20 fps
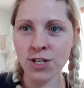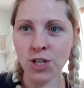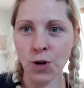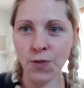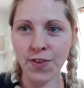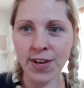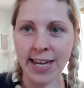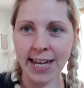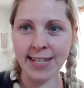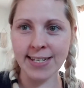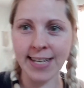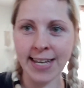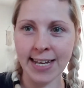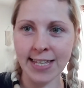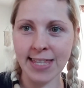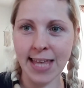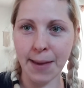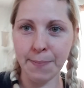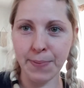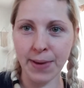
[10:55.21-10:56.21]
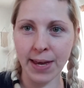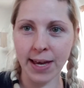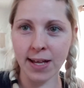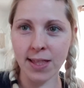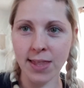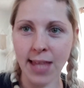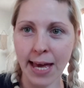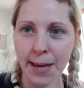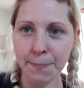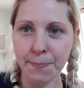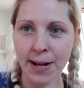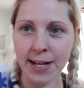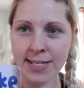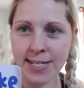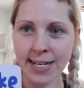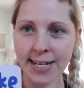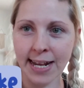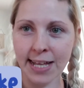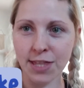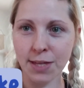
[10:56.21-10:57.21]
Don't forget to hit that big like
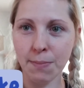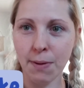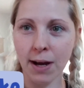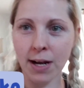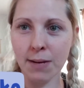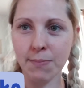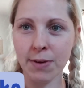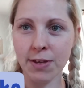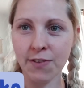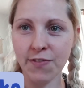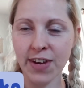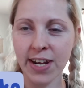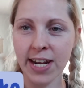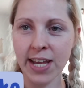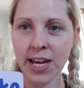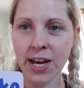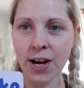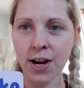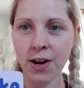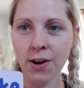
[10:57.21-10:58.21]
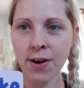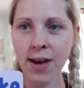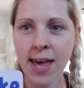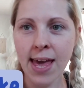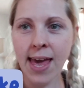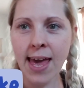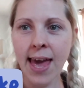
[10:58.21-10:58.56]
button at the bottom of the video